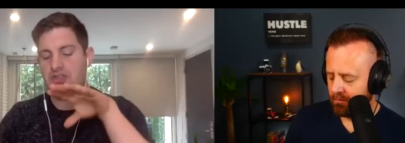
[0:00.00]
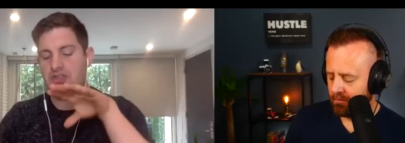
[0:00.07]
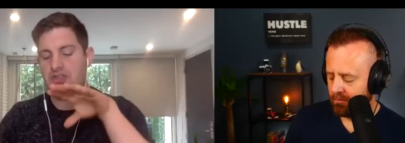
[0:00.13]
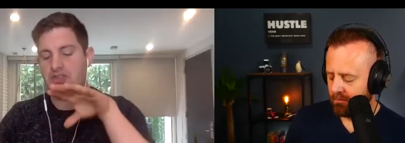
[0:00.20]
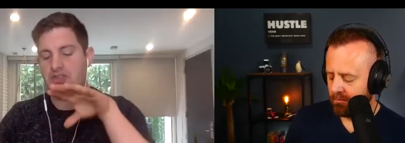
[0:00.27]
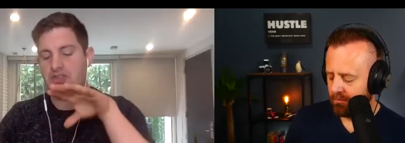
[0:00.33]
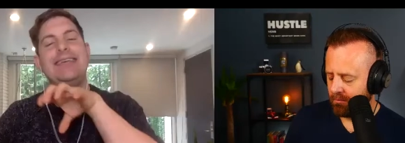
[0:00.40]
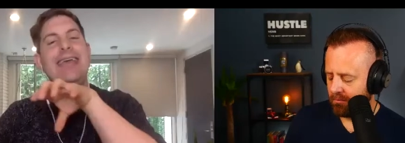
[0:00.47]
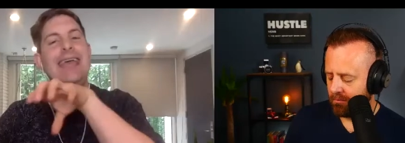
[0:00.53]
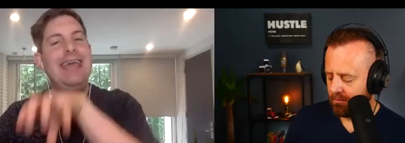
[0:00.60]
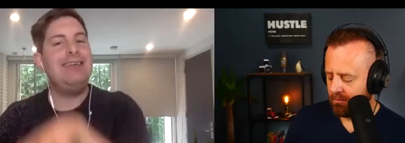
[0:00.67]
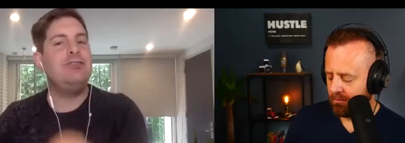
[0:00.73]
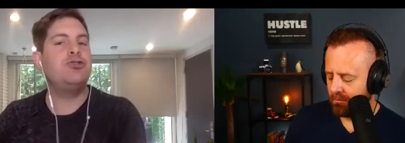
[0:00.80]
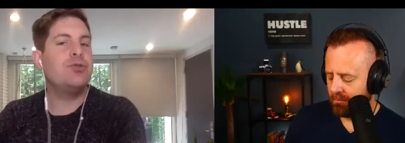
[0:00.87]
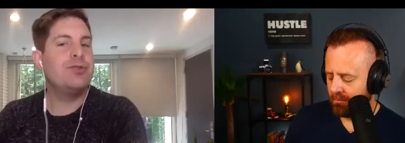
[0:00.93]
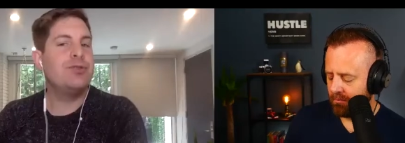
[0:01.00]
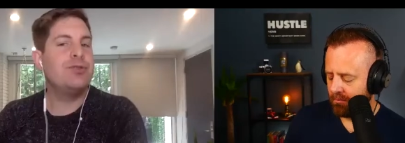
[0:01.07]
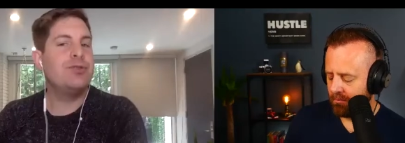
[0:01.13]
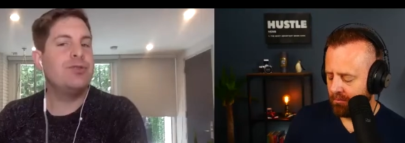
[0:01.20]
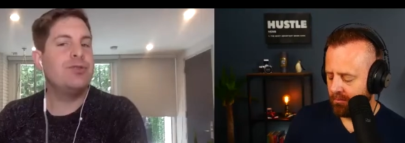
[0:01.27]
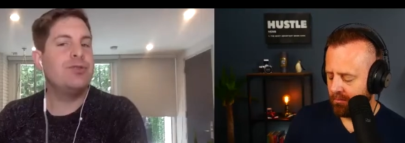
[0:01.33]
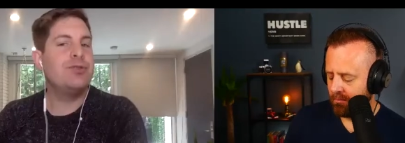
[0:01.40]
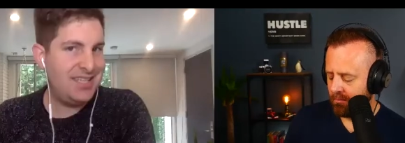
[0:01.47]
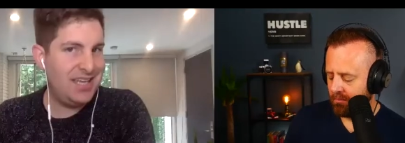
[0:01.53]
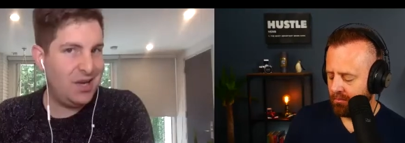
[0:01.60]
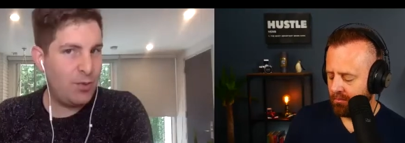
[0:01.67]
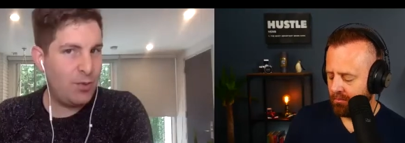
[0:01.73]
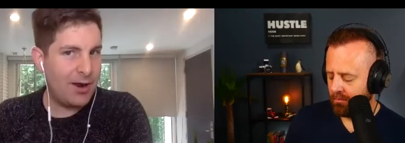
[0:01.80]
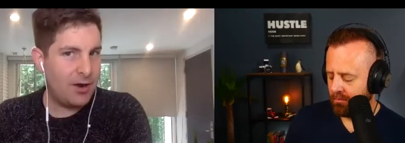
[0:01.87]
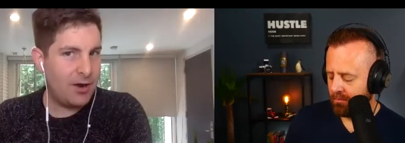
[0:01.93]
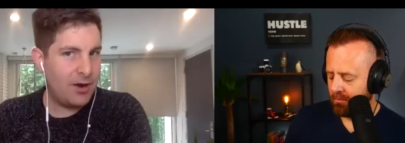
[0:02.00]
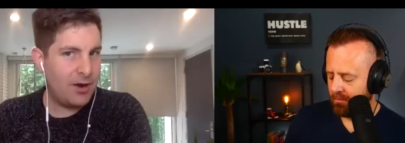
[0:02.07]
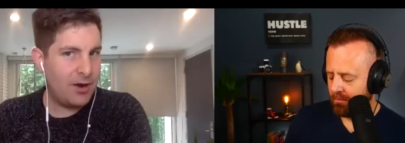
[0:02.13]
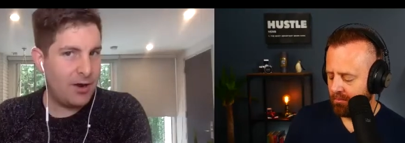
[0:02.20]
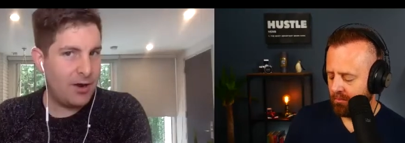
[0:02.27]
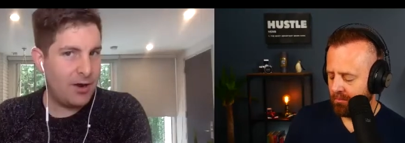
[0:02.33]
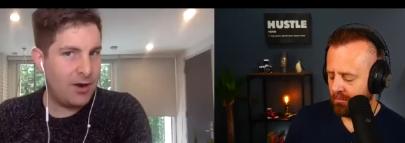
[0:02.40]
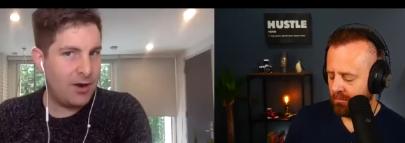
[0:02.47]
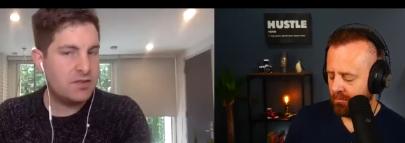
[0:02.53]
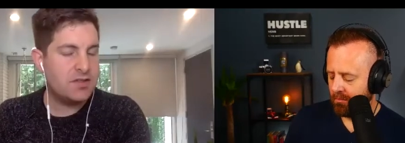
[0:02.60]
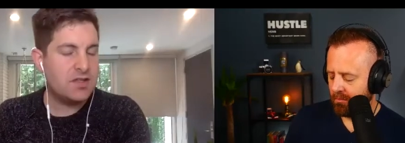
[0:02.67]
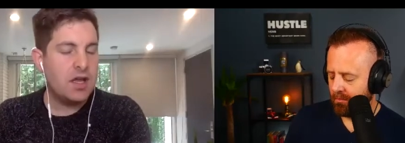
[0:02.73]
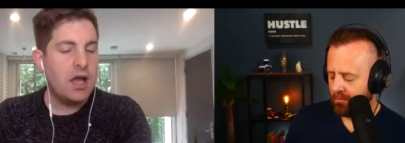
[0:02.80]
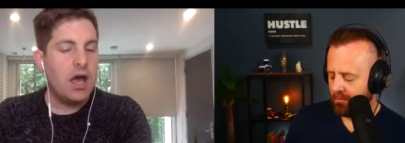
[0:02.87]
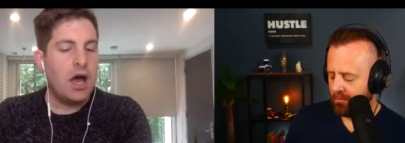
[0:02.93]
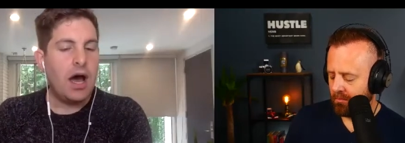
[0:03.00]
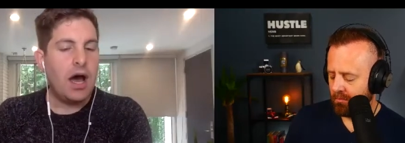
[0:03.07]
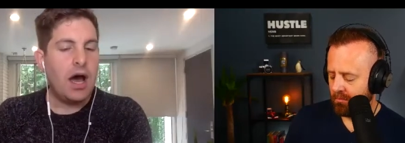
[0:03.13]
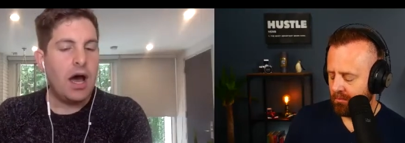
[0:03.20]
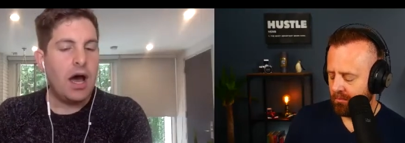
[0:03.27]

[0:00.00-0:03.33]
Speaker 1: So it's interesting to see where it goes.